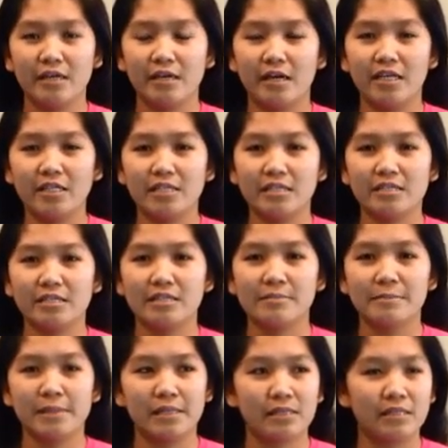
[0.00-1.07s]
uh, she's
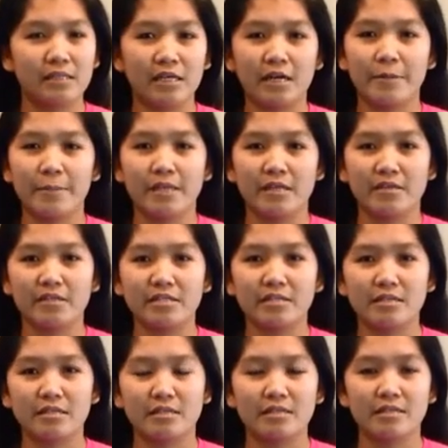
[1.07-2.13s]
been coming here
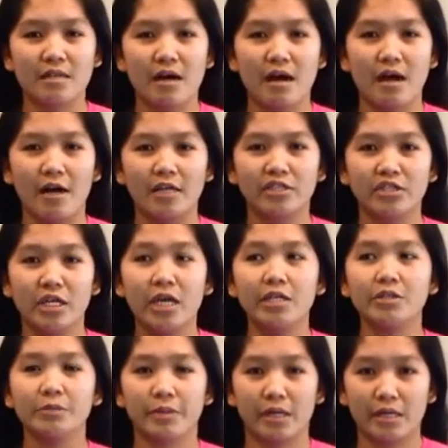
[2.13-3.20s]
since uh,
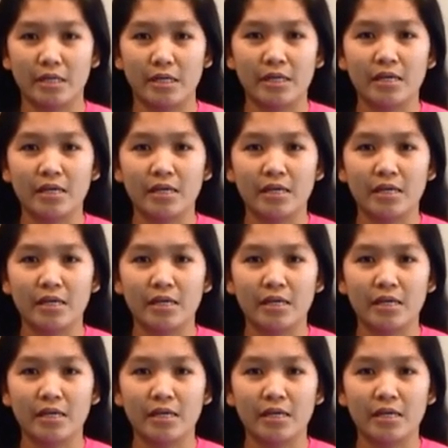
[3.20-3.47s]
January